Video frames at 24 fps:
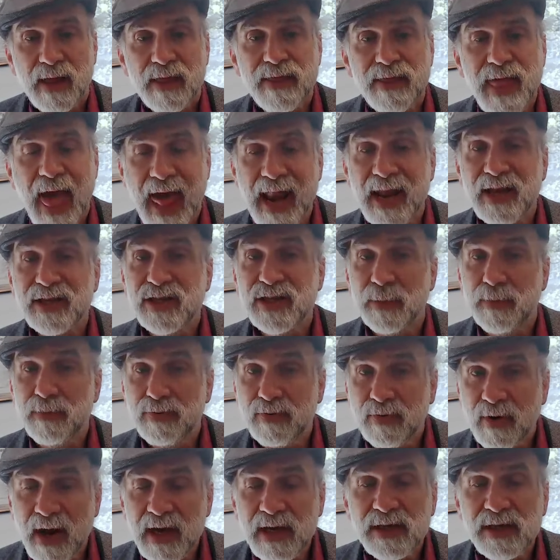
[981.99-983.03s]
That is the
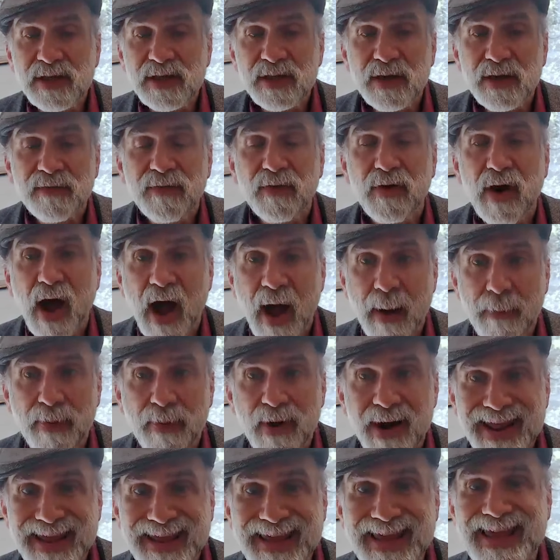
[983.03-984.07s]
price for
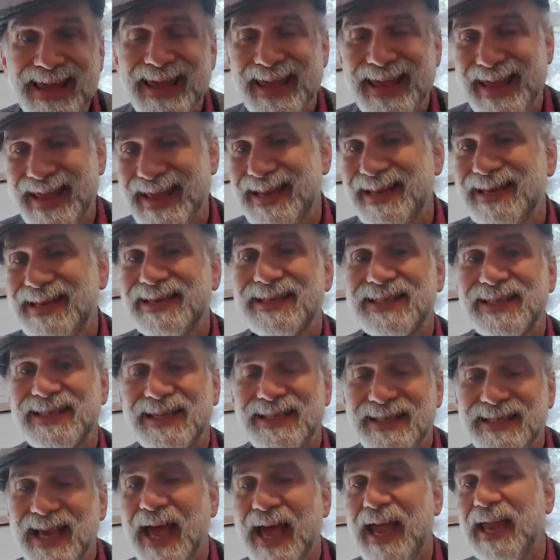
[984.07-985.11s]
operating in
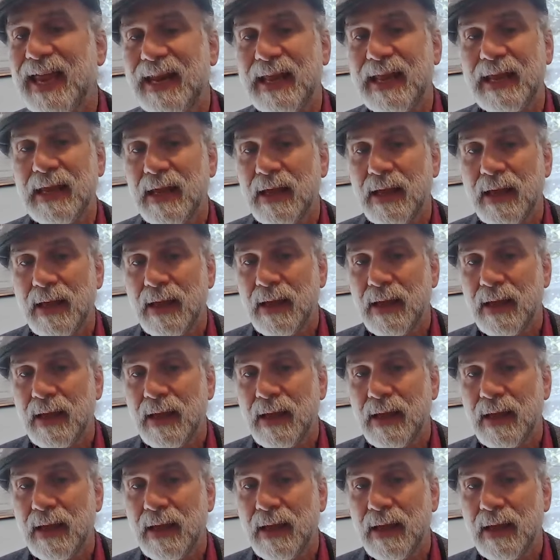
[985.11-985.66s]
society.